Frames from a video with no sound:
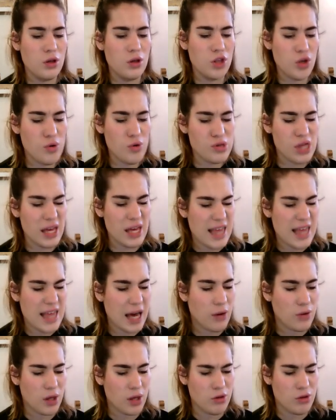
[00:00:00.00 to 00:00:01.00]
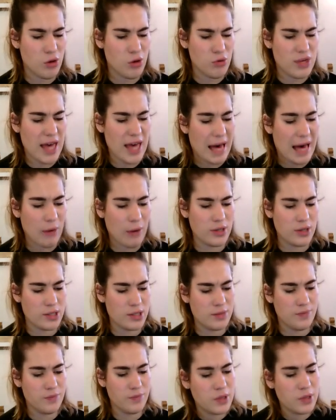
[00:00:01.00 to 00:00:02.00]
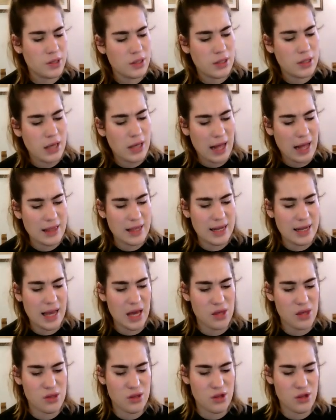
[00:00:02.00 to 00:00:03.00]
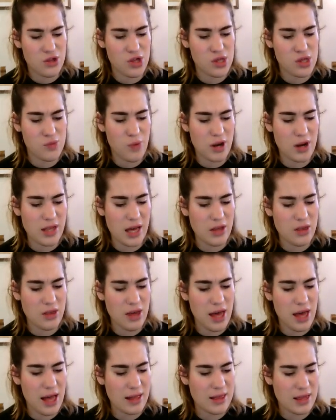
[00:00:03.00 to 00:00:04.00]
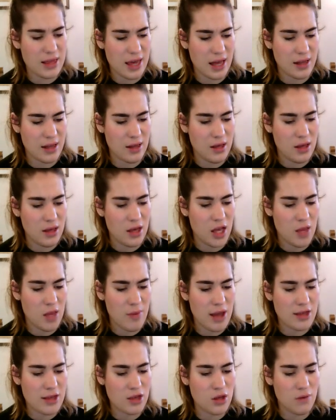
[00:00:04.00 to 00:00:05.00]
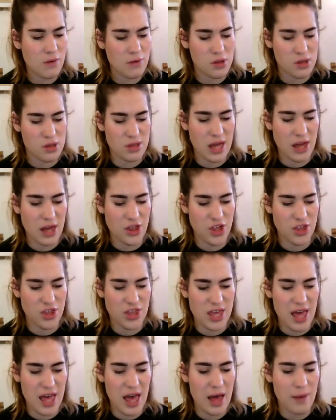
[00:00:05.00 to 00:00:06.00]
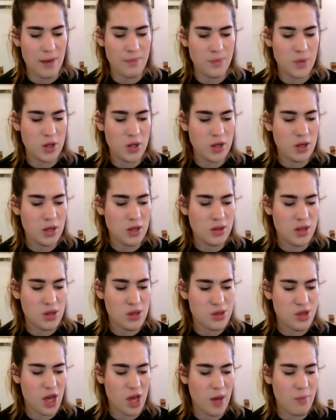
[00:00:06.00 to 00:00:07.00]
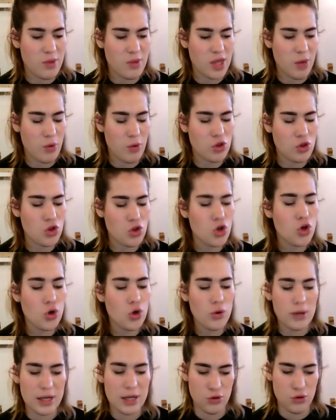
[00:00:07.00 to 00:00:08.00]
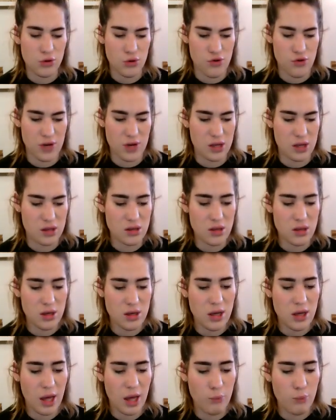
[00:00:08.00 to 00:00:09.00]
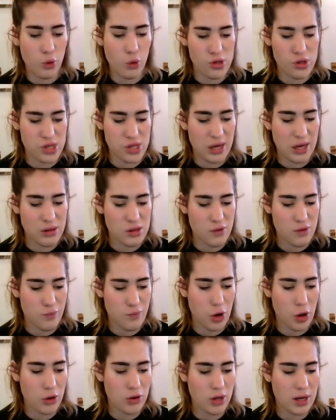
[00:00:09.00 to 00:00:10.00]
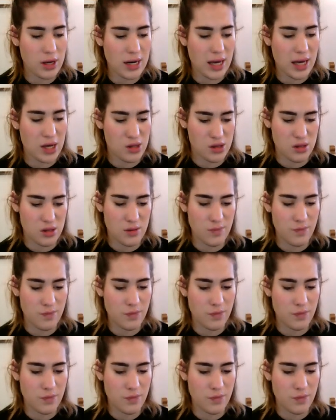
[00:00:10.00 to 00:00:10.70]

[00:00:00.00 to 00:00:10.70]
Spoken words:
Do as I tell you, you coward. And at last she spread out her hand again and made another snatch in the air. This time there were 2 little shrieks, and more sounds of broken glass.